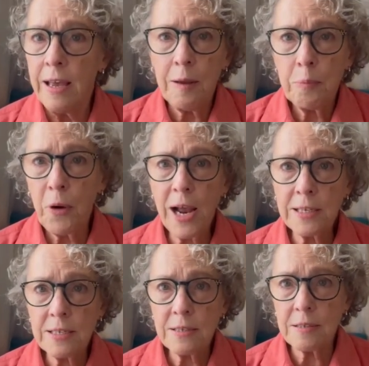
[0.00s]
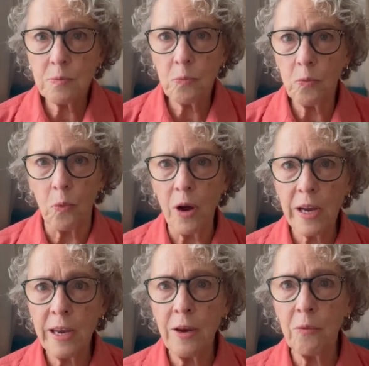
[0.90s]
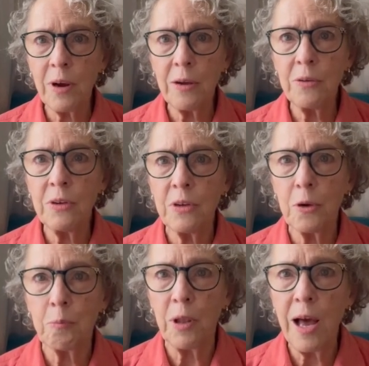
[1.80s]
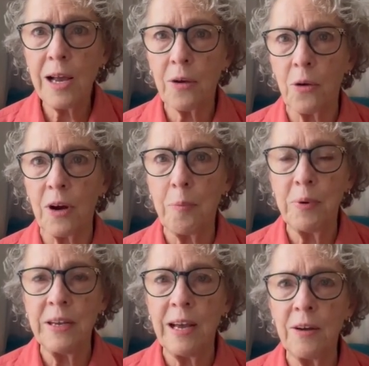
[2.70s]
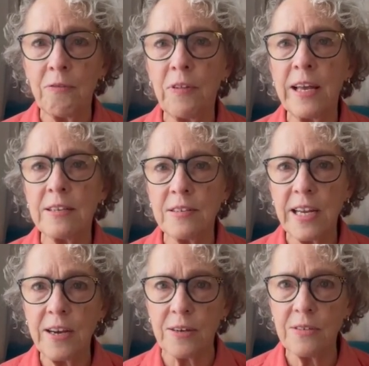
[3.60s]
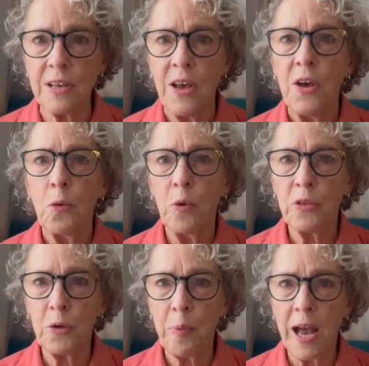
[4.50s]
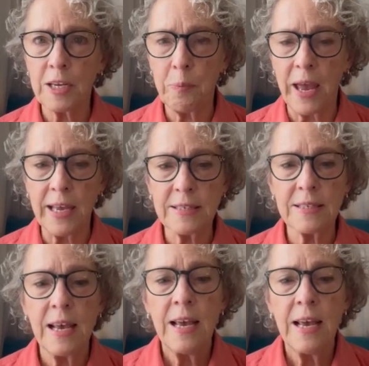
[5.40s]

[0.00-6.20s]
Practice walking around your block or up and down a flight of stairs with your packed bags.